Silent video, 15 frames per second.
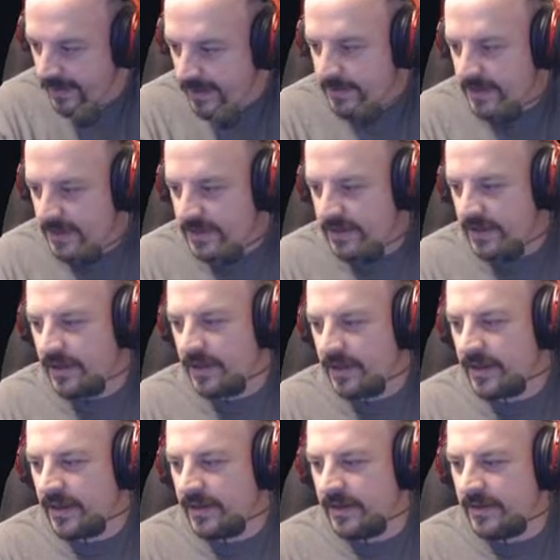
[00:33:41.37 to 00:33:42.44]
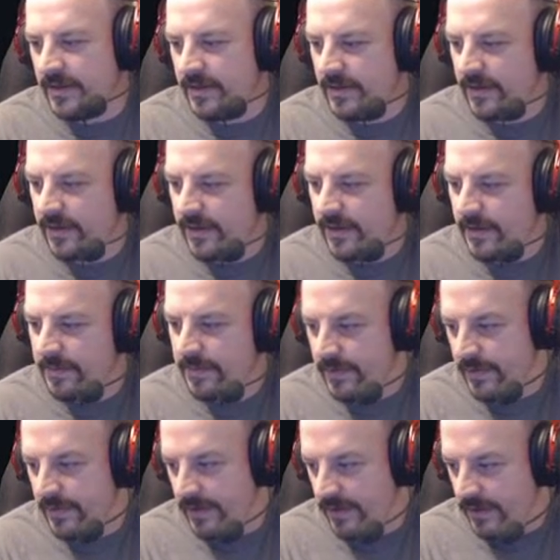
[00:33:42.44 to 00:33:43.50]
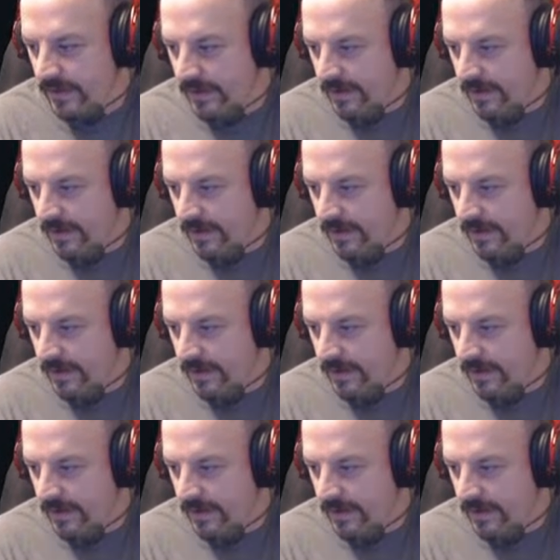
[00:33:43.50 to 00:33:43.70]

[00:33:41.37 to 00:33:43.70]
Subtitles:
Especially, like, I need you to clip the